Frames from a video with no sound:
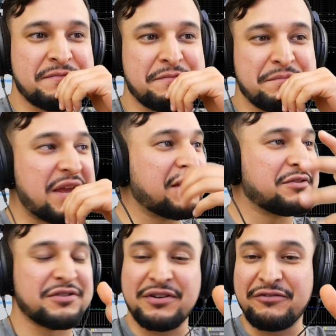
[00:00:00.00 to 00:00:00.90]

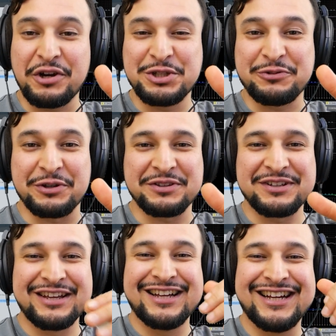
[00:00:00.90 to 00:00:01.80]
made it very different.
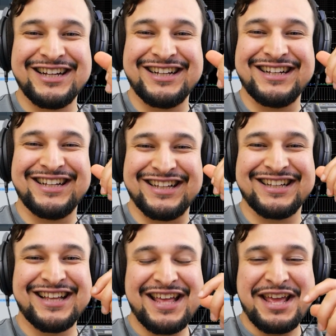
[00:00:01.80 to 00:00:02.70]

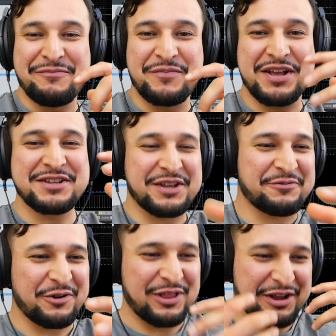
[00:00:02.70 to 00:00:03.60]
Because I
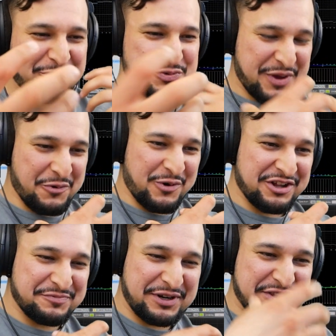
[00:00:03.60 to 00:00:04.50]
felt like I was being
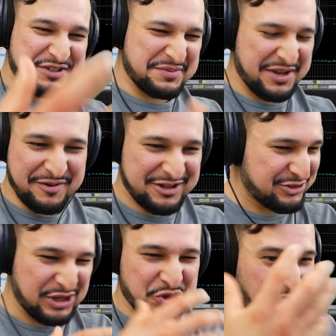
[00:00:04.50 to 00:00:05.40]
watched, but at the same time, I
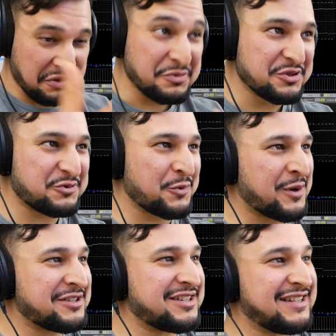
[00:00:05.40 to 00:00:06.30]
just enjoyed the music so
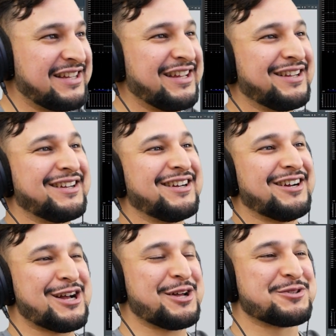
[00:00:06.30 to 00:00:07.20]
much.
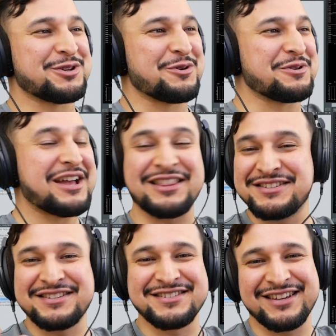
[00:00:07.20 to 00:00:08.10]
So yeah, this
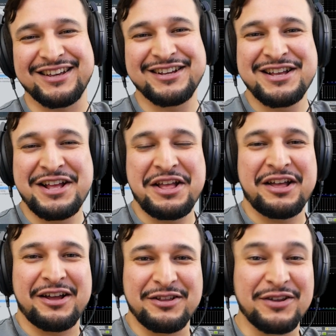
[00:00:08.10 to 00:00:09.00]
is
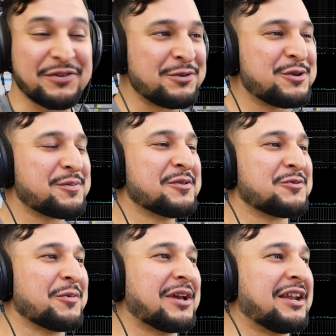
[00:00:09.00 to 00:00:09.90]
definitely a new experience
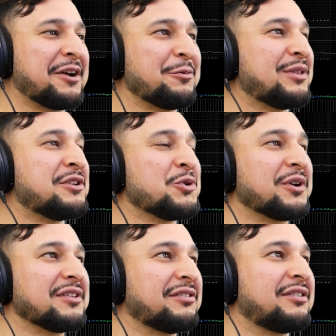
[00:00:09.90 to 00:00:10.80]
for me, and I really enjoyed
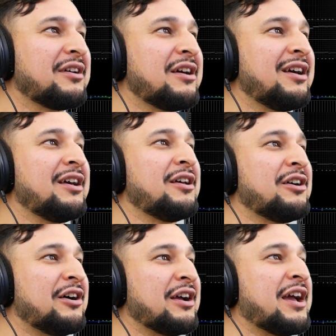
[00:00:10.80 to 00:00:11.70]
this.
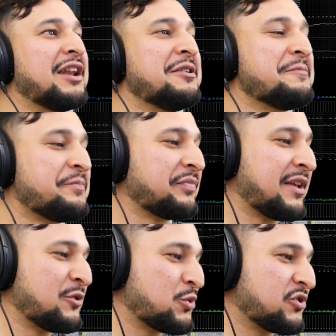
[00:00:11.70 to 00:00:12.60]
Again,
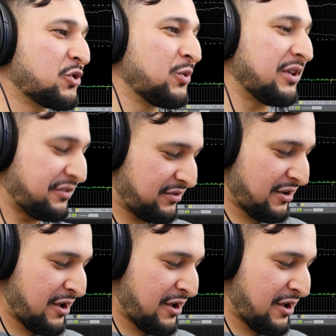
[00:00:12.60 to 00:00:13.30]
this was Skrillex.